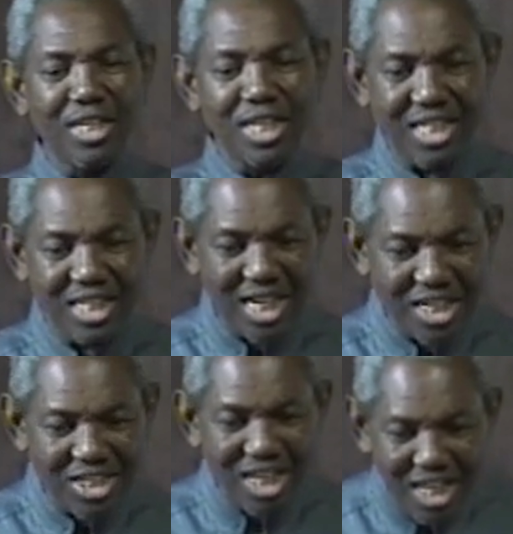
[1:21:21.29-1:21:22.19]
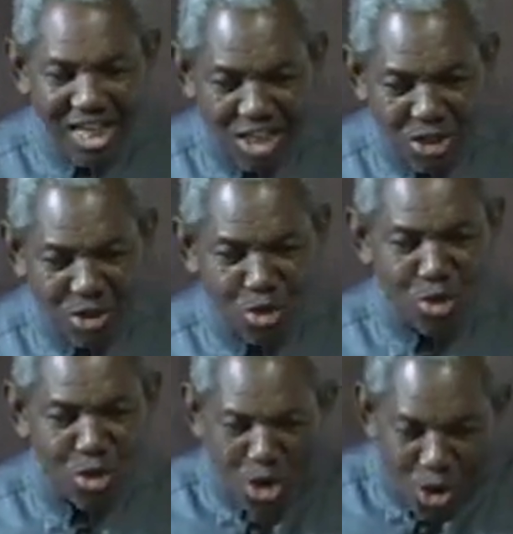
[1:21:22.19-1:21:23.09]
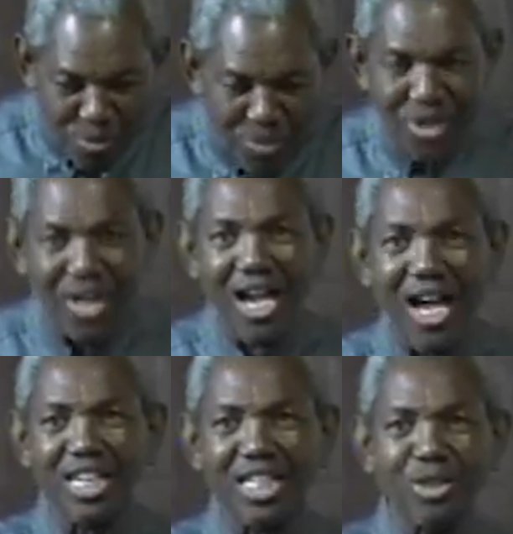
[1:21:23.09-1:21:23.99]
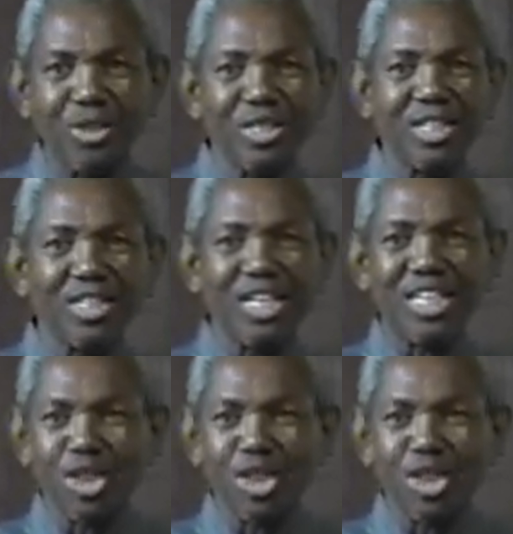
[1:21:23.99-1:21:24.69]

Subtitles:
in Kasina Ala, he should come, and that he